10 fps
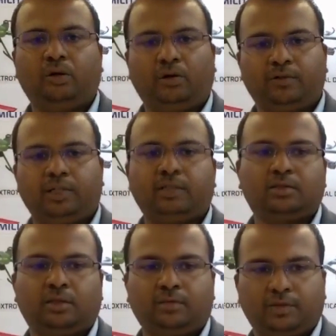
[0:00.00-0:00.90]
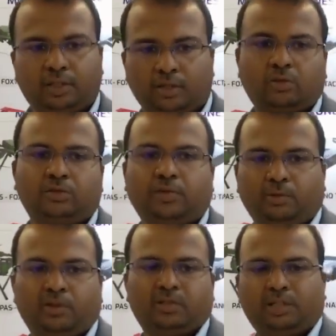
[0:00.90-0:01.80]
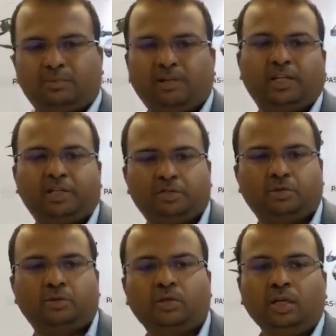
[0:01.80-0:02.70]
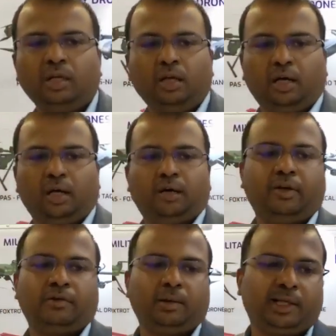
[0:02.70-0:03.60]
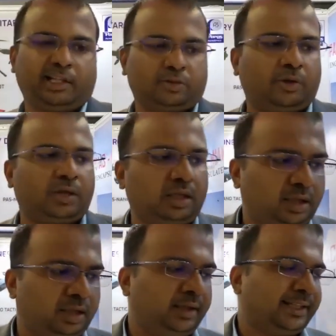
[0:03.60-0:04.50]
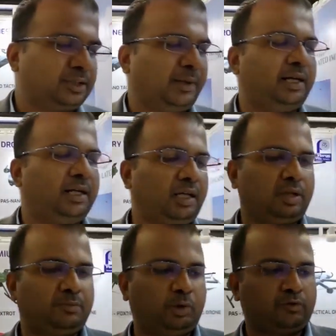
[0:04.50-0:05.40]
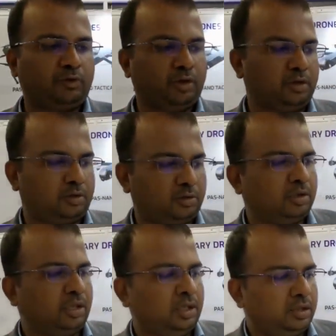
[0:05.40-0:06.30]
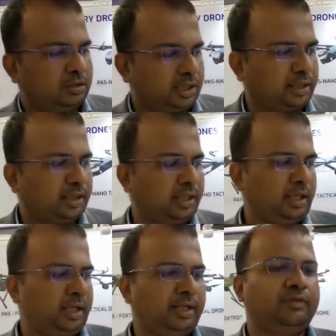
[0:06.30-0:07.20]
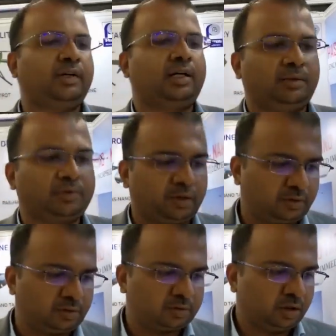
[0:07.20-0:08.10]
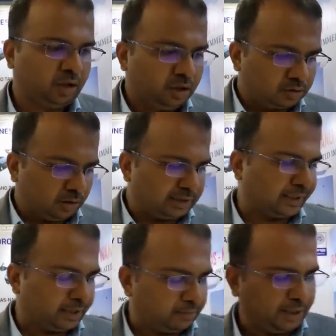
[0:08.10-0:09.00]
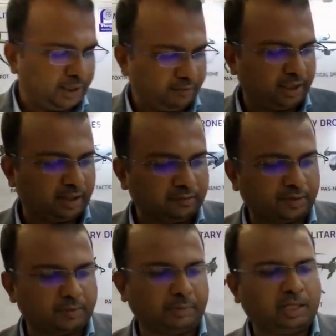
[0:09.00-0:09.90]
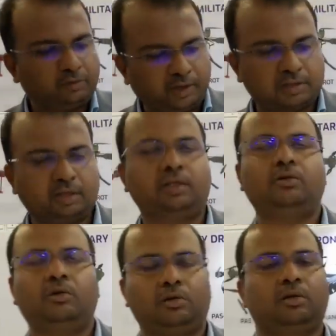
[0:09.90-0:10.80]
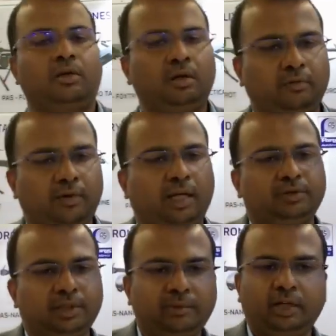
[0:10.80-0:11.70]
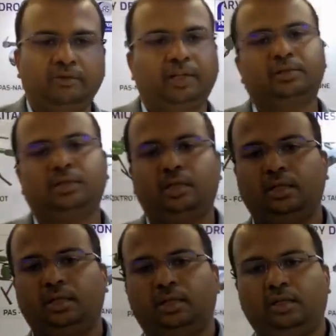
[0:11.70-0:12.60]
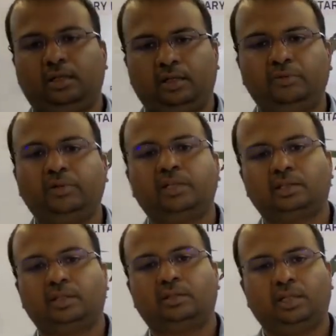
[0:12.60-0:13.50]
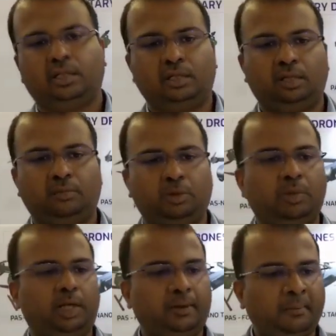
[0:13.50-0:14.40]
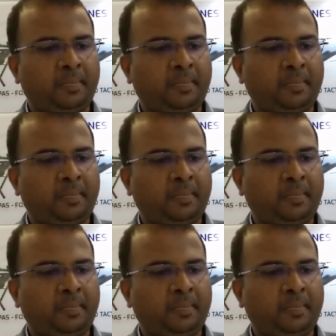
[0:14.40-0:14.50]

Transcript: offerings of drones from our side, but very soon we will be expanding our portfolio to 30 different types of drones. So as a company, we come from the manufacturing core. We have 3 manufacturing units in Mumbai,